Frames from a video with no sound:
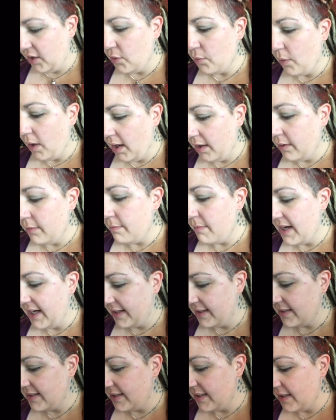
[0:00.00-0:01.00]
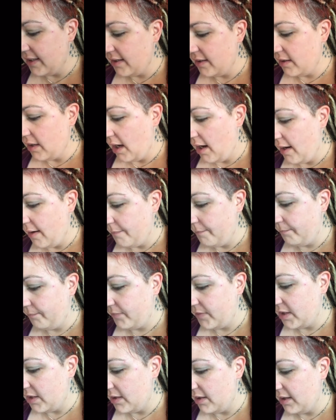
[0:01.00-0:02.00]
You want to mix it
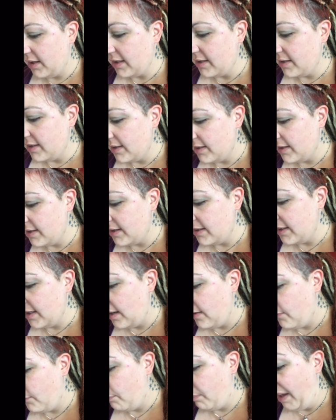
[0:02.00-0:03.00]
to the consistency of